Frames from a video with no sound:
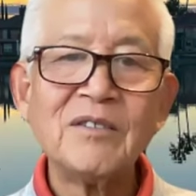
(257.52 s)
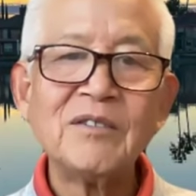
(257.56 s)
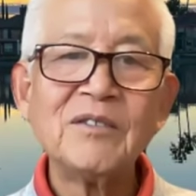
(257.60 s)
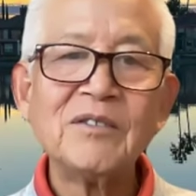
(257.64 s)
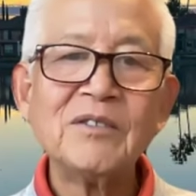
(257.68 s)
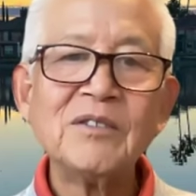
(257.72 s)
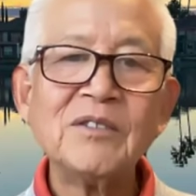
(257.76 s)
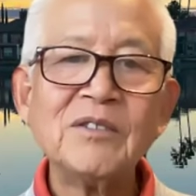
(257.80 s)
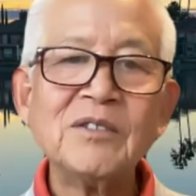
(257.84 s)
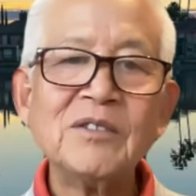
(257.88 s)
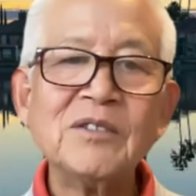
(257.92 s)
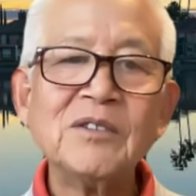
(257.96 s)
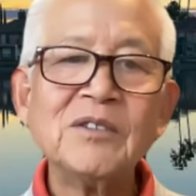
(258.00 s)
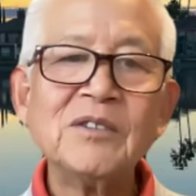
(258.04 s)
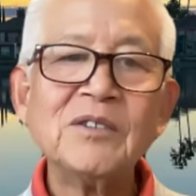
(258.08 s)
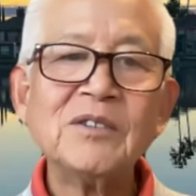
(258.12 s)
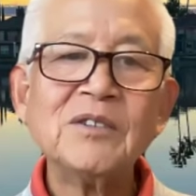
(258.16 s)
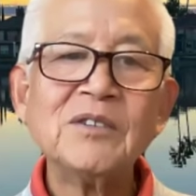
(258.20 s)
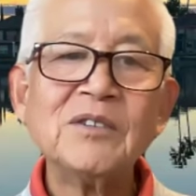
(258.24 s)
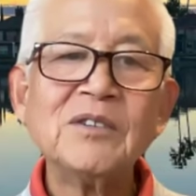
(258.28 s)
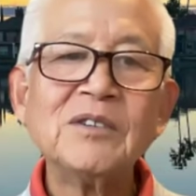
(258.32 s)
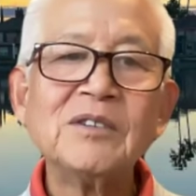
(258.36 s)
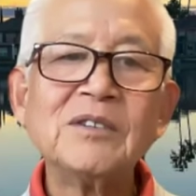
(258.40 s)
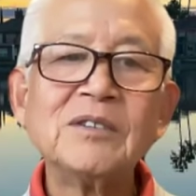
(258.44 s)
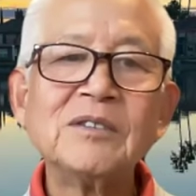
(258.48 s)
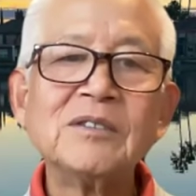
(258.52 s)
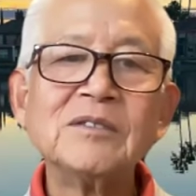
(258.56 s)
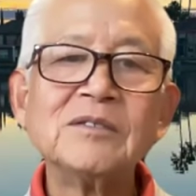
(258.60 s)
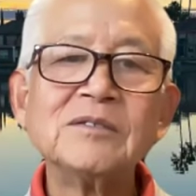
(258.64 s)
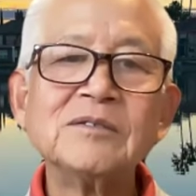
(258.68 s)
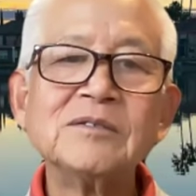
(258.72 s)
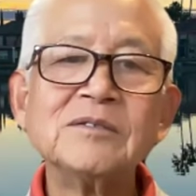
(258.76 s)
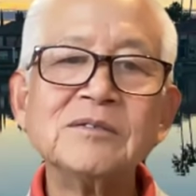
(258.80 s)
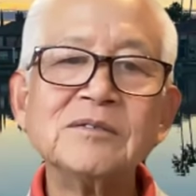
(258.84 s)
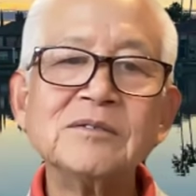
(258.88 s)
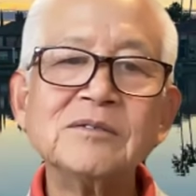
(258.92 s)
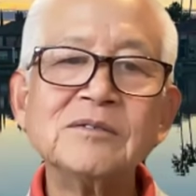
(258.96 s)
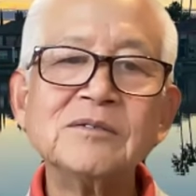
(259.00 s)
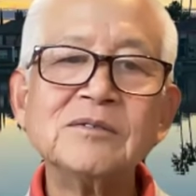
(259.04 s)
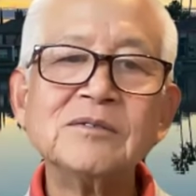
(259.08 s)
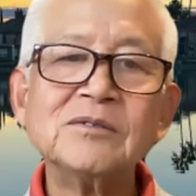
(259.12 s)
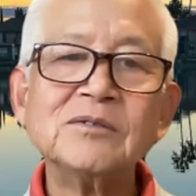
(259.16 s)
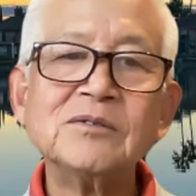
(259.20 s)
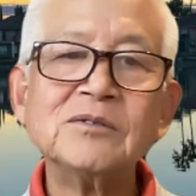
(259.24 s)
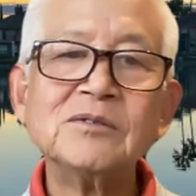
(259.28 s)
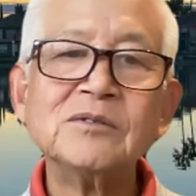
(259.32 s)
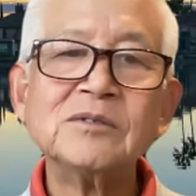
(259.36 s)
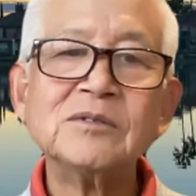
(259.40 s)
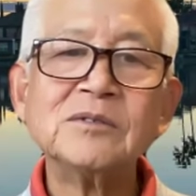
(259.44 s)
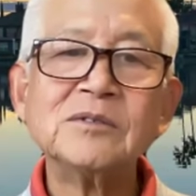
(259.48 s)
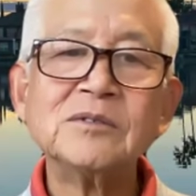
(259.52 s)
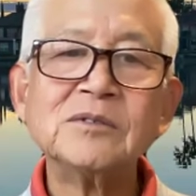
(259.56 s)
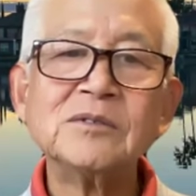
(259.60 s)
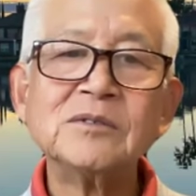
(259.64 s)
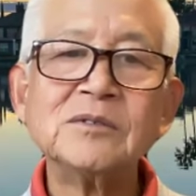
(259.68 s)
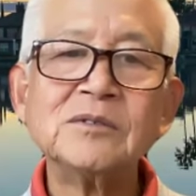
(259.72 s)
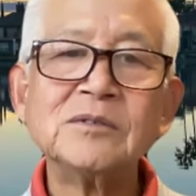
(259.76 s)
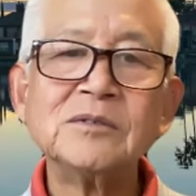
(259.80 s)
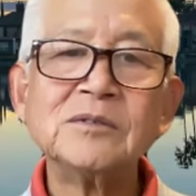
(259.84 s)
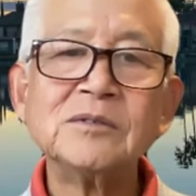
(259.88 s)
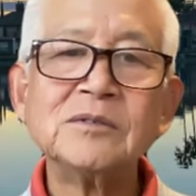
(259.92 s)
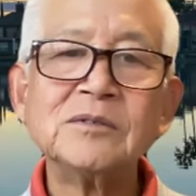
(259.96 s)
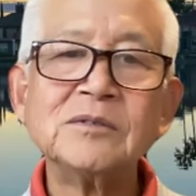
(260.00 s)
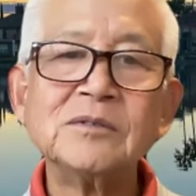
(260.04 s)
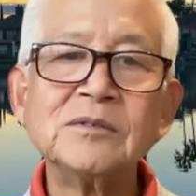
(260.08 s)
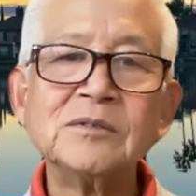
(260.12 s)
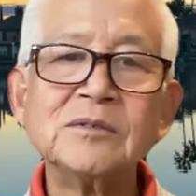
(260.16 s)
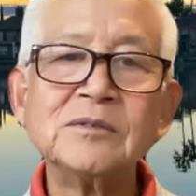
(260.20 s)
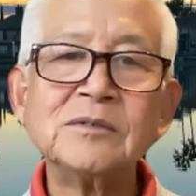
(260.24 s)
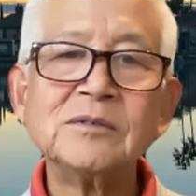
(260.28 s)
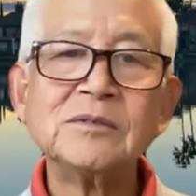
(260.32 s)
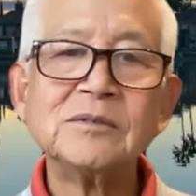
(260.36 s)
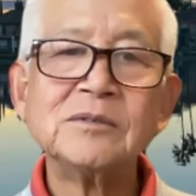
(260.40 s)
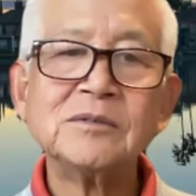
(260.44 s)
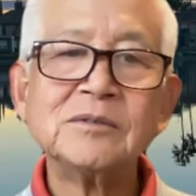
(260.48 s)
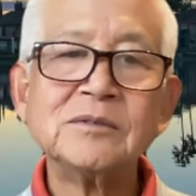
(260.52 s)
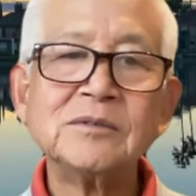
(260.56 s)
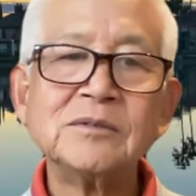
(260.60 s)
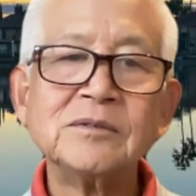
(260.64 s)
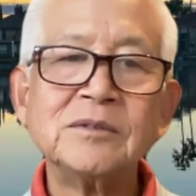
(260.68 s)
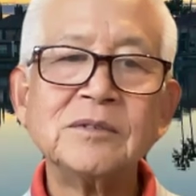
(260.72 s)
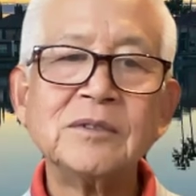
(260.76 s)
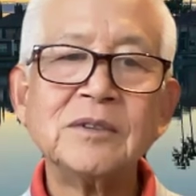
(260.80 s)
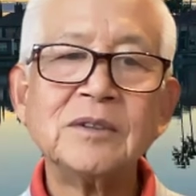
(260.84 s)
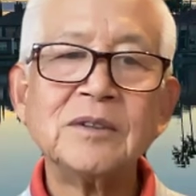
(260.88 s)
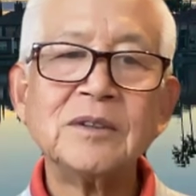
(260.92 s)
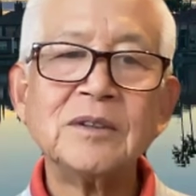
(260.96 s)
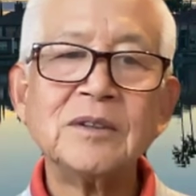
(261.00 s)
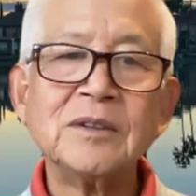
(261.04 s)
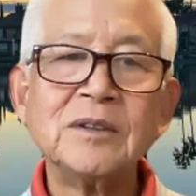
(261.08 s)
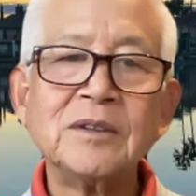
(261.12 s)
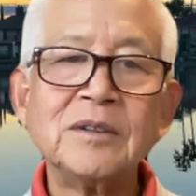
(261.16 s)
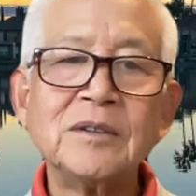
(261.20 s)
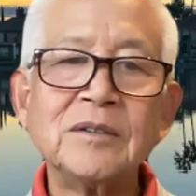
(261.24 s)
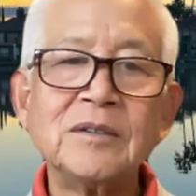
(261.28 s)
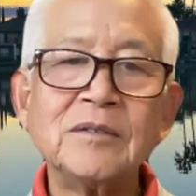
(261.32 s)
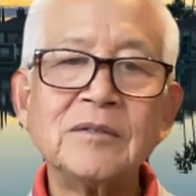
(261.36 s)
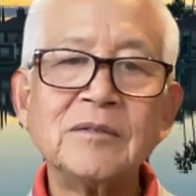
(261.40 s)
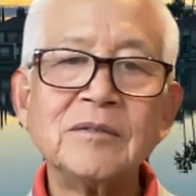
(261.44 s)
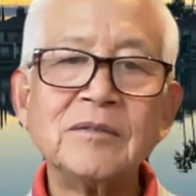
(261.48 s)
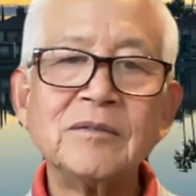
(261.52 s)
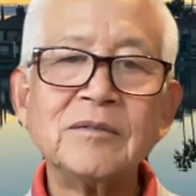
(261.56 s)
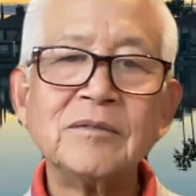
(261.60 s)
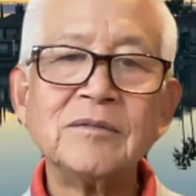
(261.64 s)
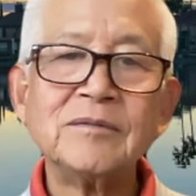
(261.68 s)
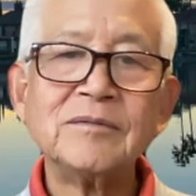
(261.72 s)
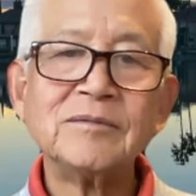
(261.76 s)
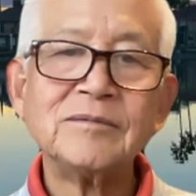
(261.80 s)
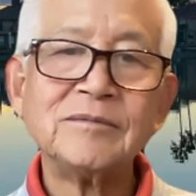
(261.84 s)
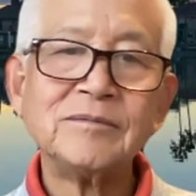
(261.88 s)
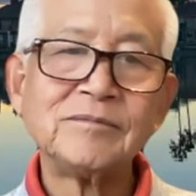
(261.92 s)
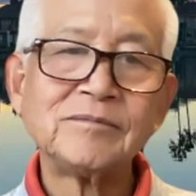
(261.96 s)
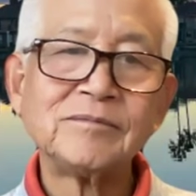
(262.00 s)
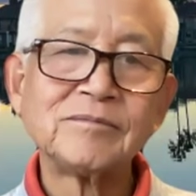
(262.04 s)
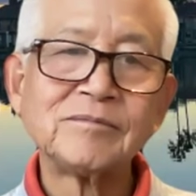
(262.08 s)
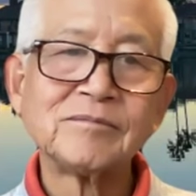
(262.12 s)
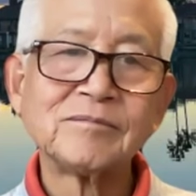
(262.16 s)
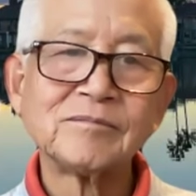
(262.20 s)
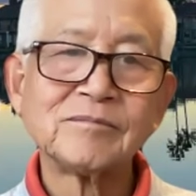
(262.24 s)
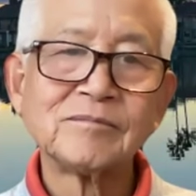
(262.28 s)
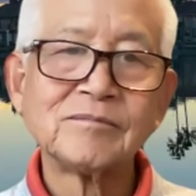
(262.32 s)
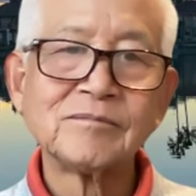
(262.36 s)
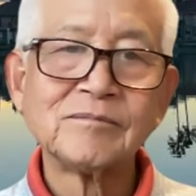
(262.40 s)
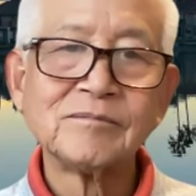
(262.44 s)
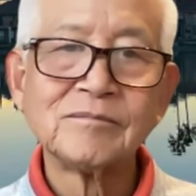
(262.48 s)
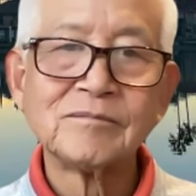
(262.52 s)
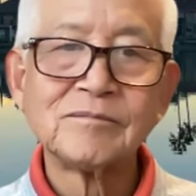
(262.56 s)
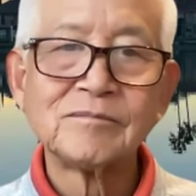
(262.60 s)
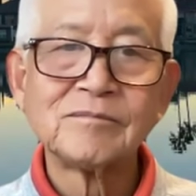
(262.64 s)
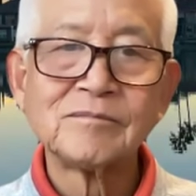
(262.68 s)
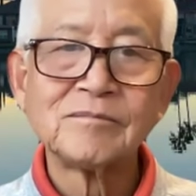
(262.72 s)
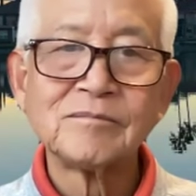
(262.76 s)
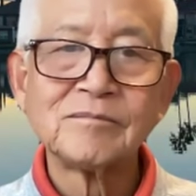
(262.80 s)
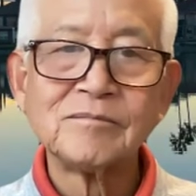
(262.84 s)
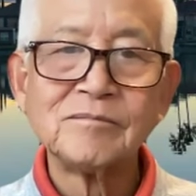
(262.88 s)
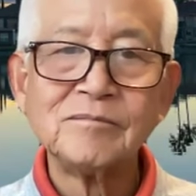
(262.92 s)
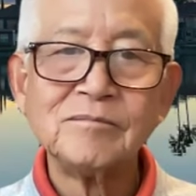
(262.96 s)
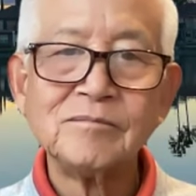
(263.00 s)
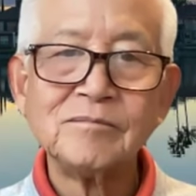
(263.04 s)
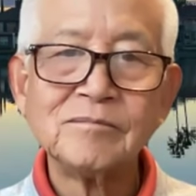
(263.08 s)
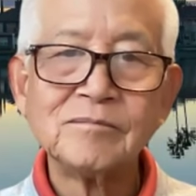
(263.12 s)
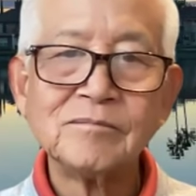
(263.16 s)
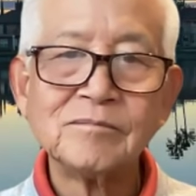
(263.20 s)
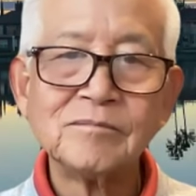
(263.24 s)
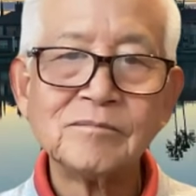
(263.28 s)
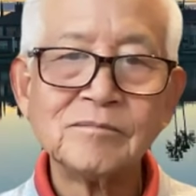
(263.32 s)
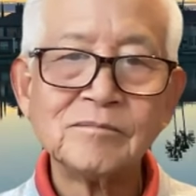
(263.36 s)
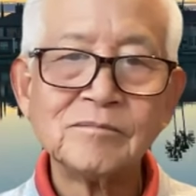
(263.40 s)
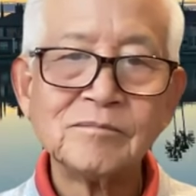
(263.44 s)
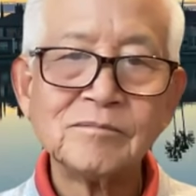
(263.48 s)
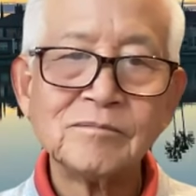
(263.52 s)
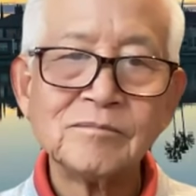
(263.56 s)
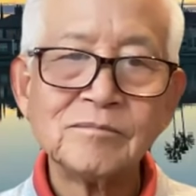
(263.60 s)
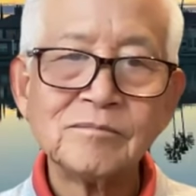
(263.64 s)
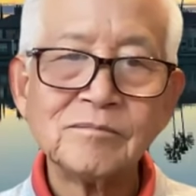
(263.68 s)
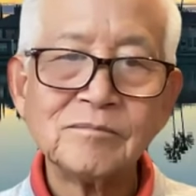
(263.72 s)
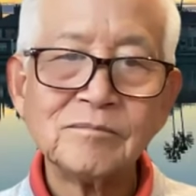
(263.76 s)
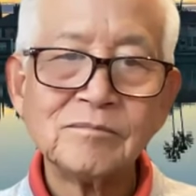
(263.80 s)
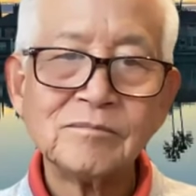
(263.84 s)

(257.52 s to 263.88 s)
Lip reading: [no speech]